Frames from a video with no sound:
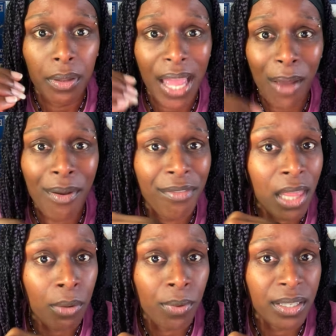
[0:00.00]
However
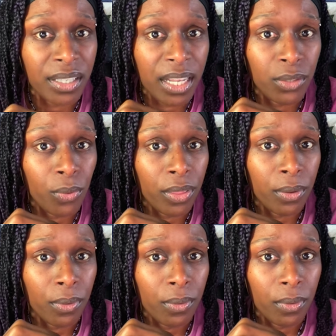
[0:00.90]
that resonates with
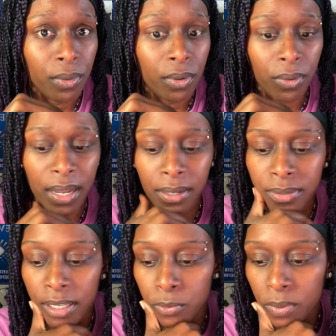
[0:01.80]
you, okay, because
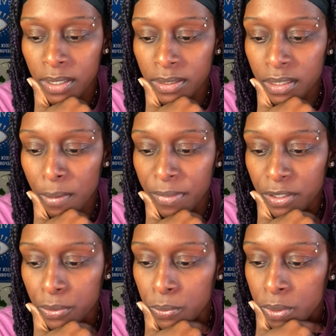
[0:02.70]
that's what is coming
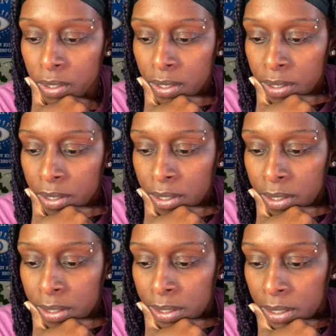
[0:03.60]
through.
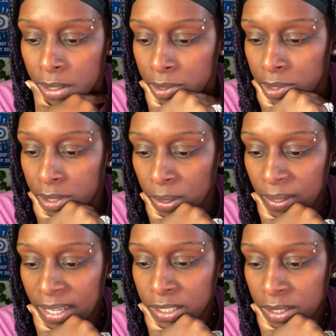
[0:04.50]

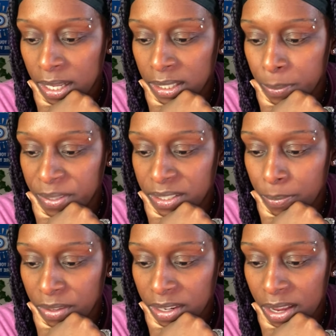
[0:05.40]
Okay, so that could be
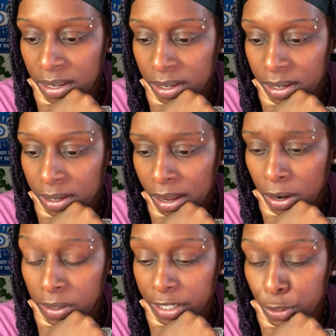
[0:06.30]
something that uh, I
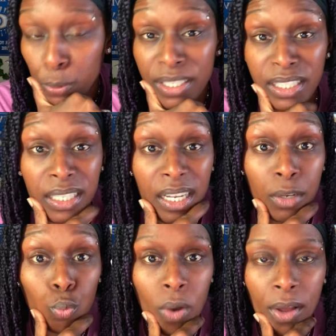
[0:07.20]
heard increasing
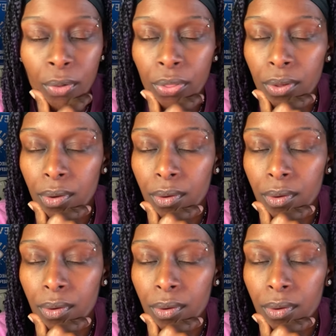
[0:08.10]
in wealth.